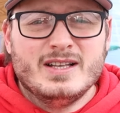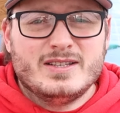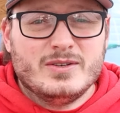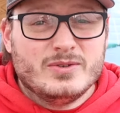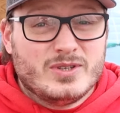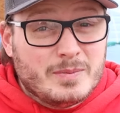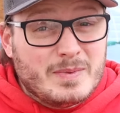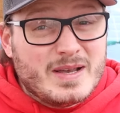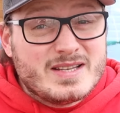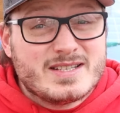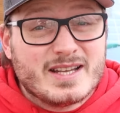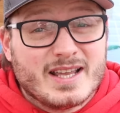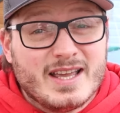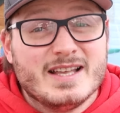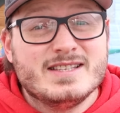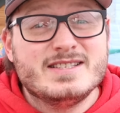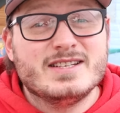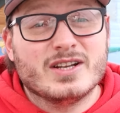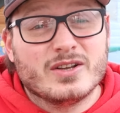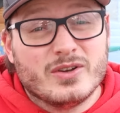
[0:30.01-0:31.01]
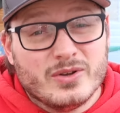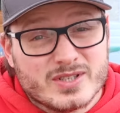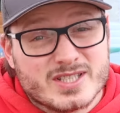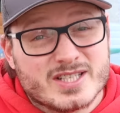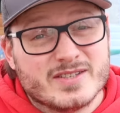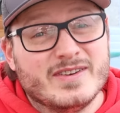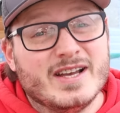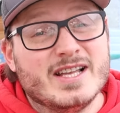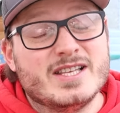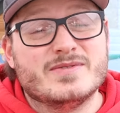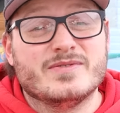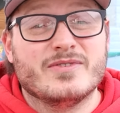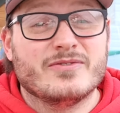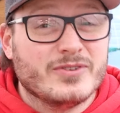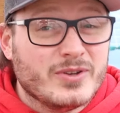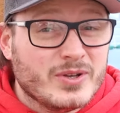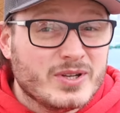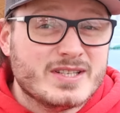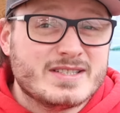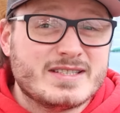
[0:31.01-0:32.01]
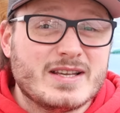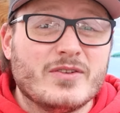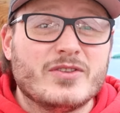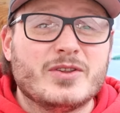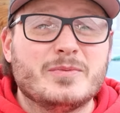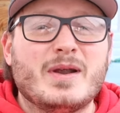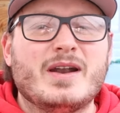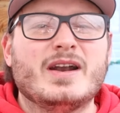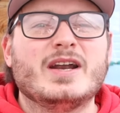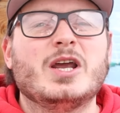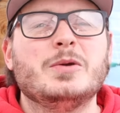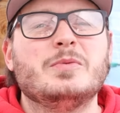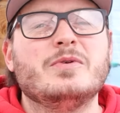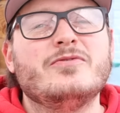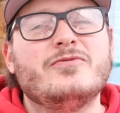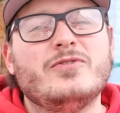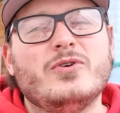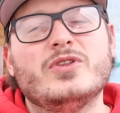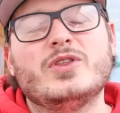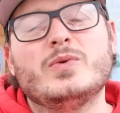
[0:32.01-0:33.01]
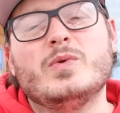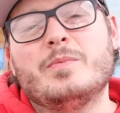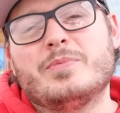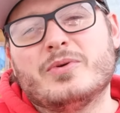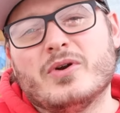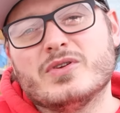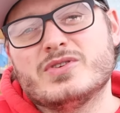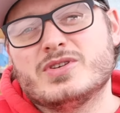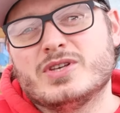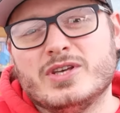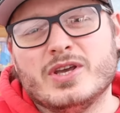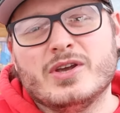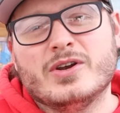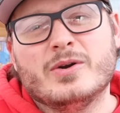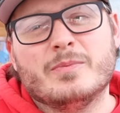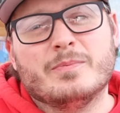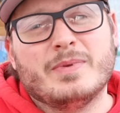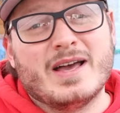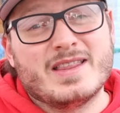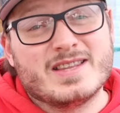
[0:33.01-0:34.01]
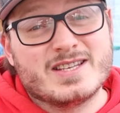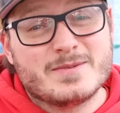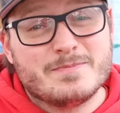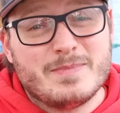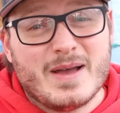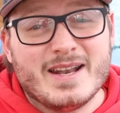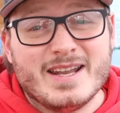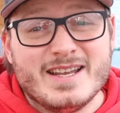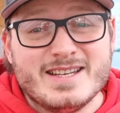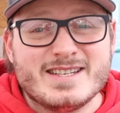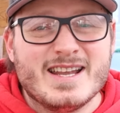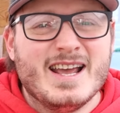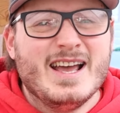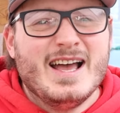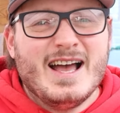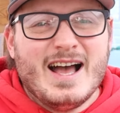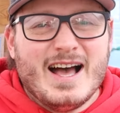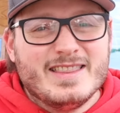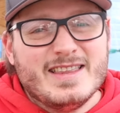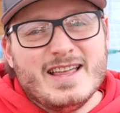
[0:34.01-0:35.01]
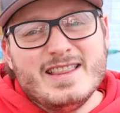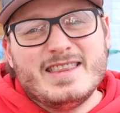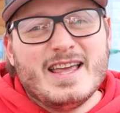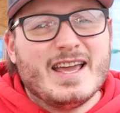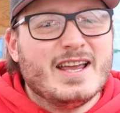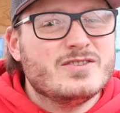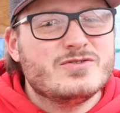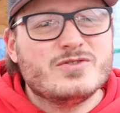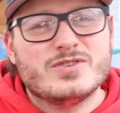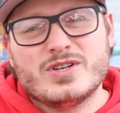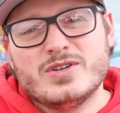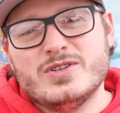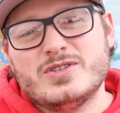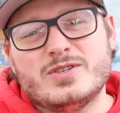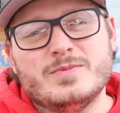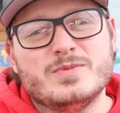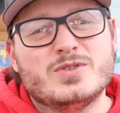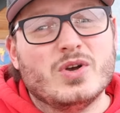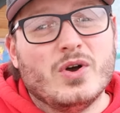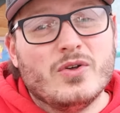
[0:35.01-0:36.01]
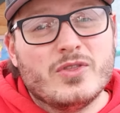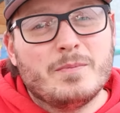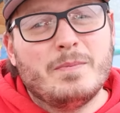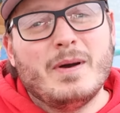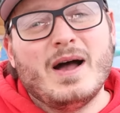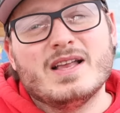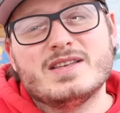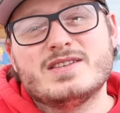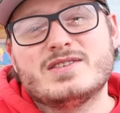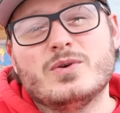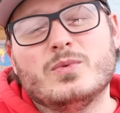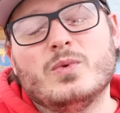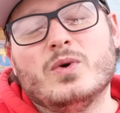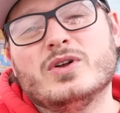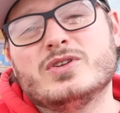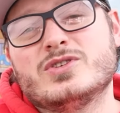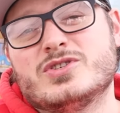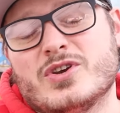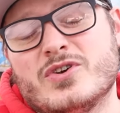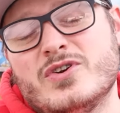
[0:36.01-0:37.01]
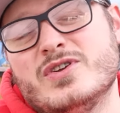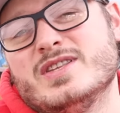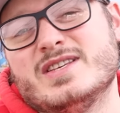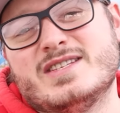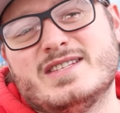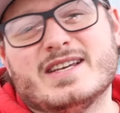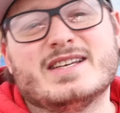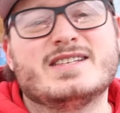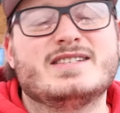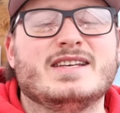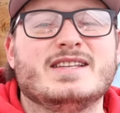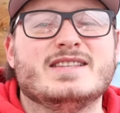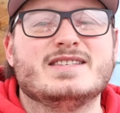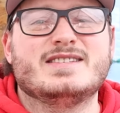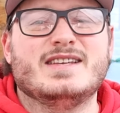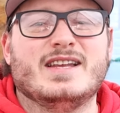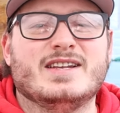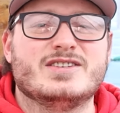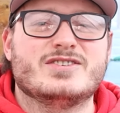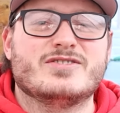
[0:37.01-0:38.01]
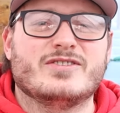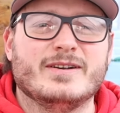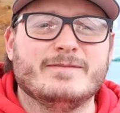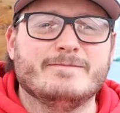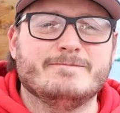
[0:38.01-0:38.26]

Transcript: They're domesticated and cultivated for food in South America before they were brought to Europe by the Spanish, and then they introduced them to other parts of the world during the 16th century.